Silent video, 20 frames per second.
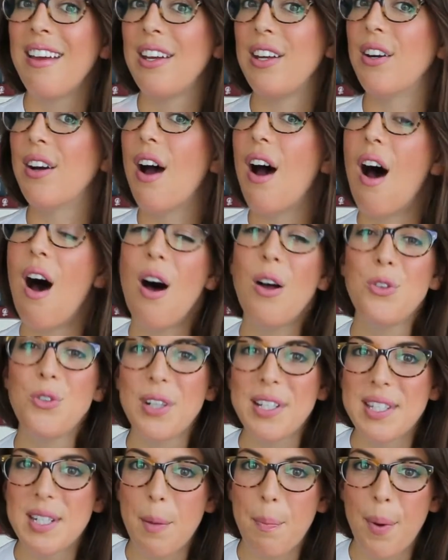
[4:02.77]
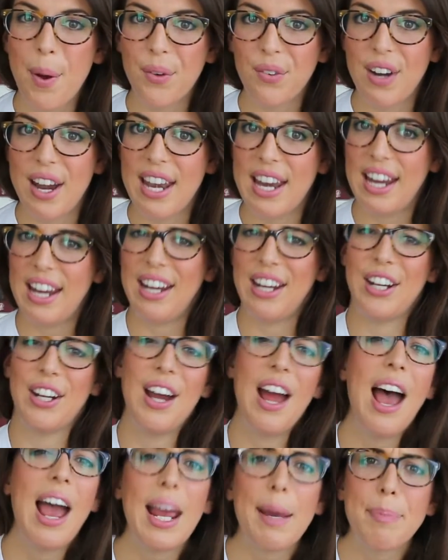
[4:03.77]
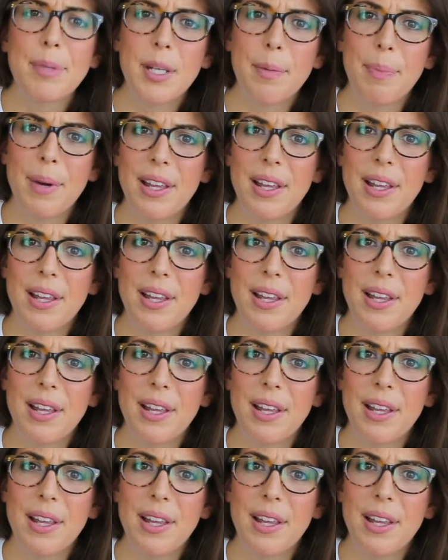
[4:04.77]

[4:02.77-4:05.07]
You're all dressed up already, you're hyped up